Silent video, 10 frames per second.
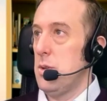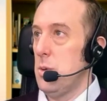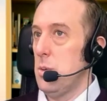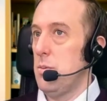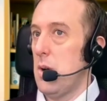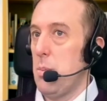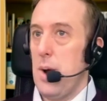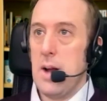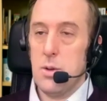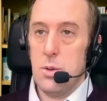to a very
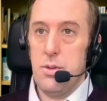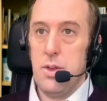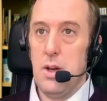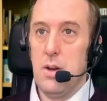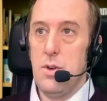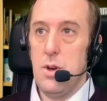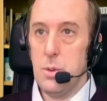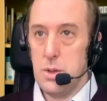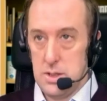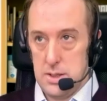practical thing of
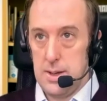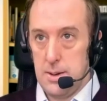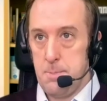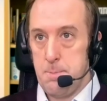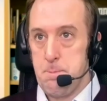noticing.